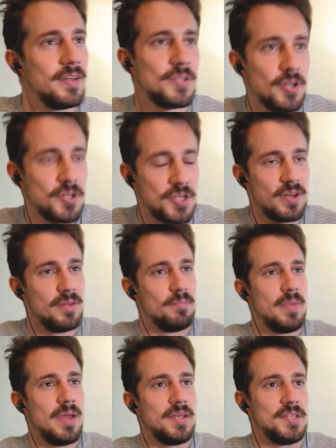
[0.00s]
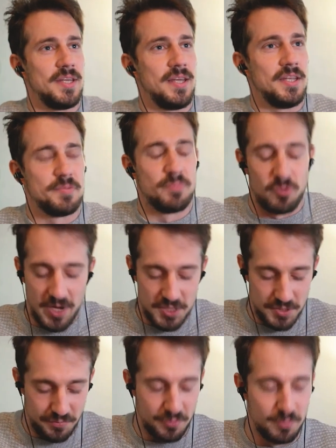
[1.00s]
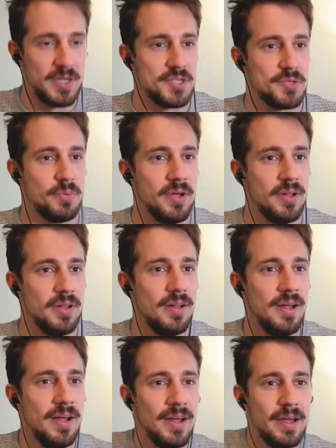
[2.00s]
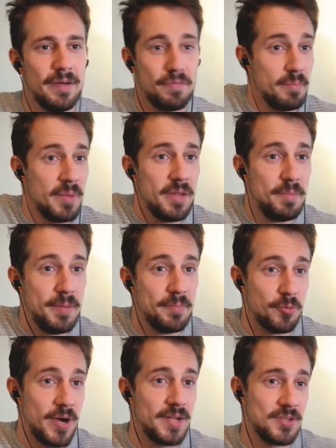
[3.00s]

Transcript: uh, such an amazing inspiration for me as well, and for many people, right?